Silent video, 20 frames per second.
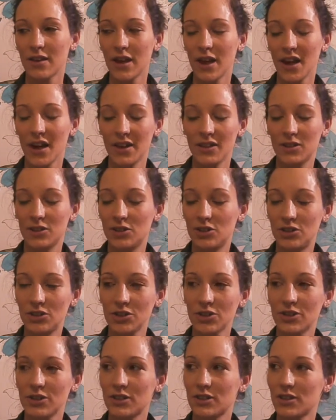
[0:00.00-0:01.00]
it's
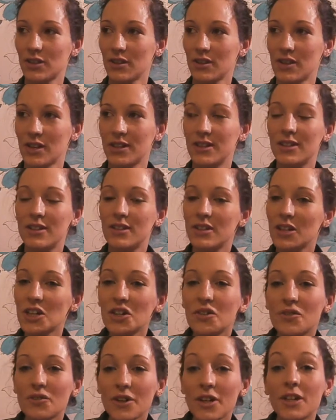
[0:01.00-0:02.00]
just, the
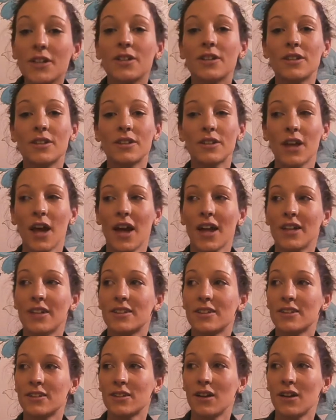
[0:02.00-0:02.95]
difference is,